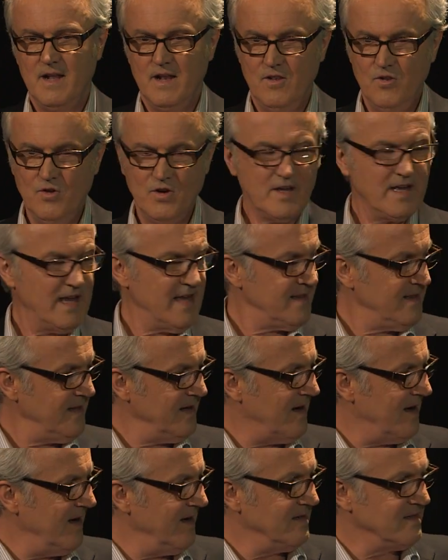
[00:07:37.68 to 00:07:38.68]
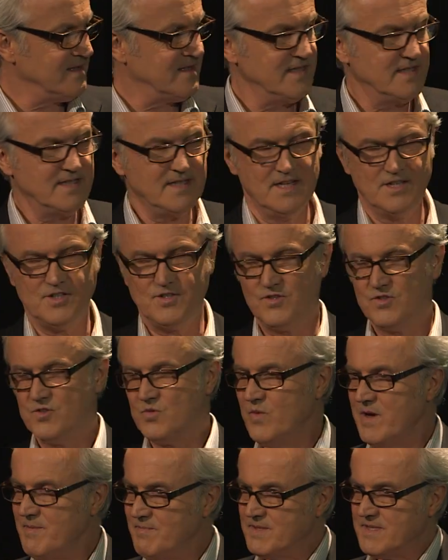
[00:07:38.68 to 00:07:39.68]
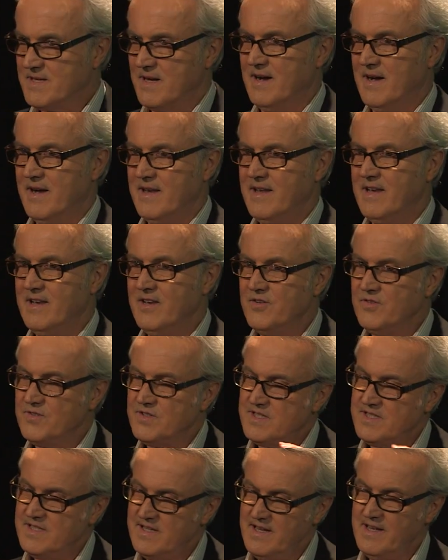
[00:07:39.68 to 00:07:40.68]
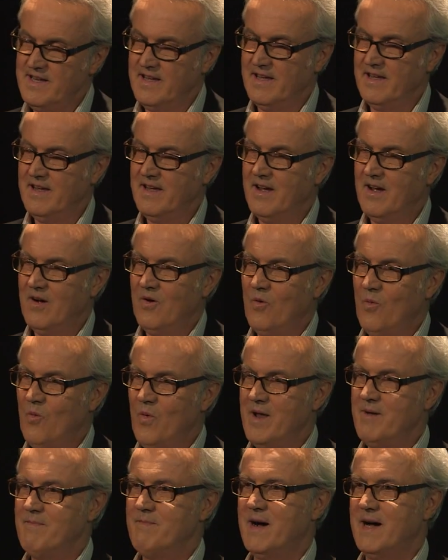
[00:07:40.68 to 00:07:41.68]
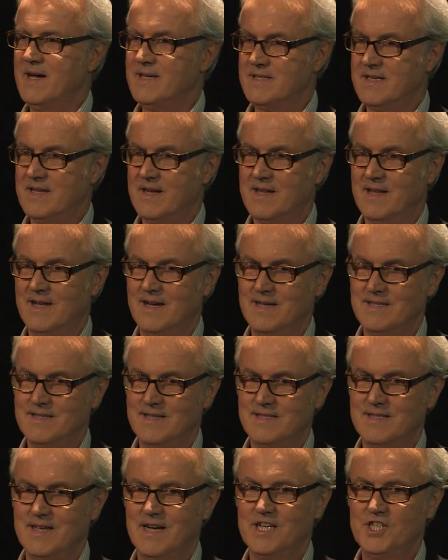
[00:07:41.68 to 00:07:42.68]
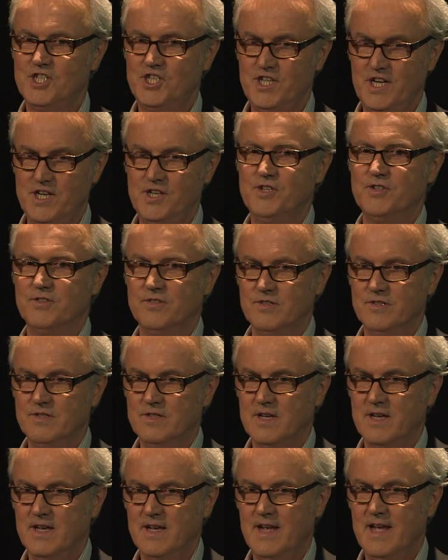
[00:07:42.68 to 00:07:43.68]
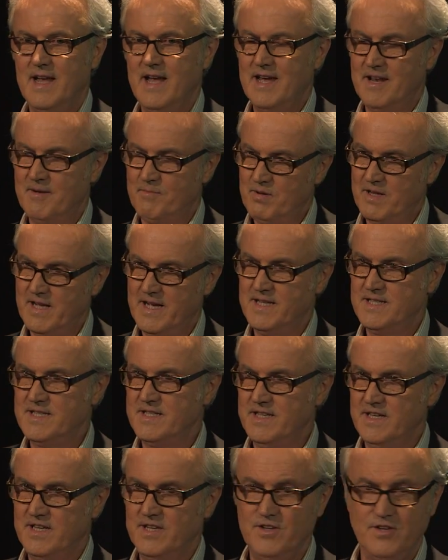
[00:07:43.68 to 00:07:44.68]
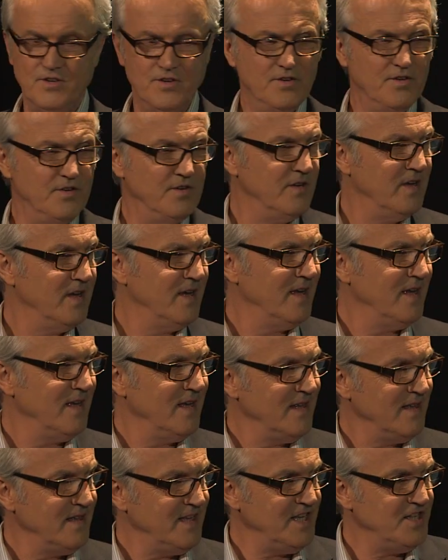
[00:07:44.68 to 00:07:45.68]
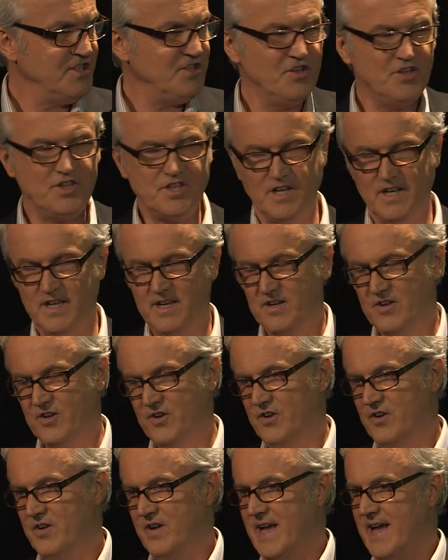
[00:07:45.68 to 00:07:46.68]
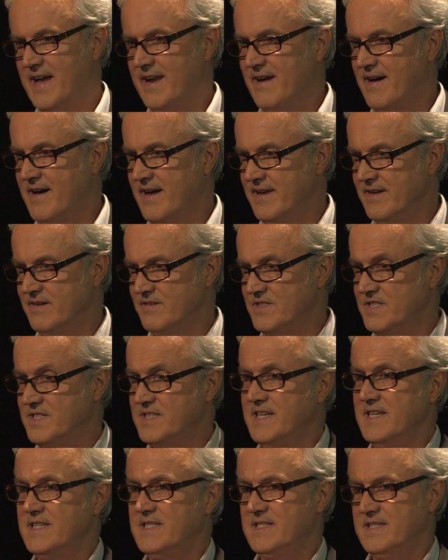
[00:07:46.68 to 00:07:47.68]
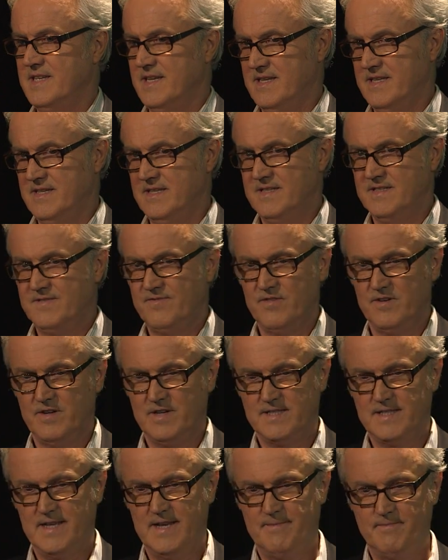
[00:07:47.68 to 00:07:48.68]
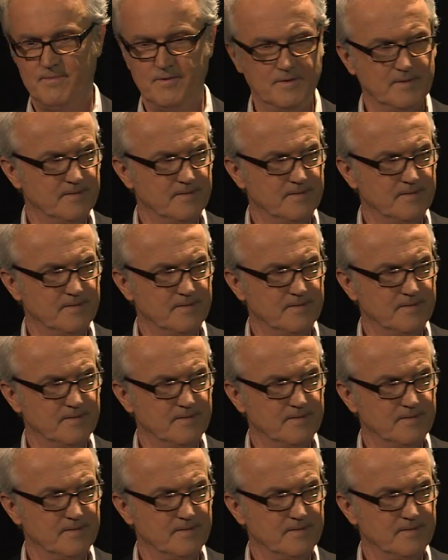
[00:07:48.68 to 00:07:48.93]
Look at the IELTS Essentials website and you'll see when masterclasses are scheduled at a place near you. These usually occur at IELTS test centres, for example.